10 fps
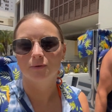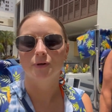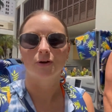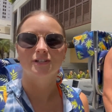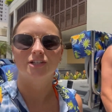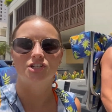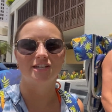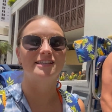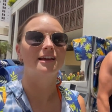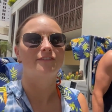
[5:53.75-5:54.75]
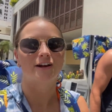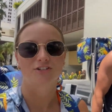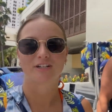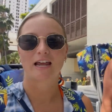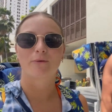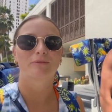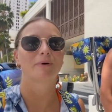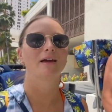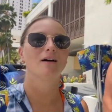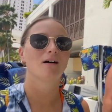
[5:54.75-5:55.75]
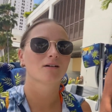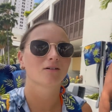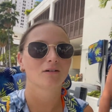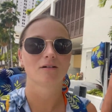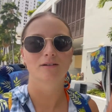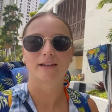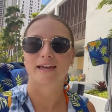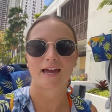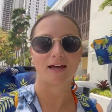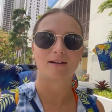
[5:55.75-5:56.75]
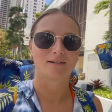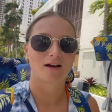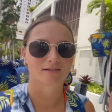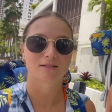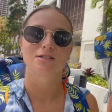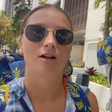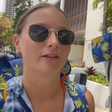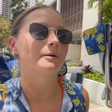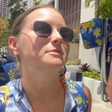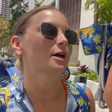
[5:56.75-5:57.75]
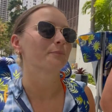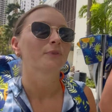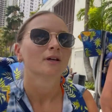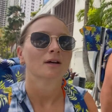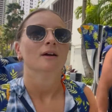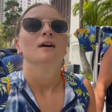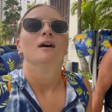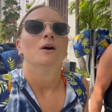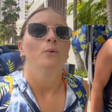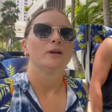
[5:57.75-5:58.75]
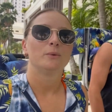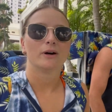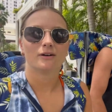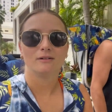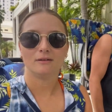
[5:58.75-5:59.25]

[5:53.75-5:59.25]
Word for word: We're going to the Cheesecake Factory tonight with my uncle and like aunt and cousins and all them, so we will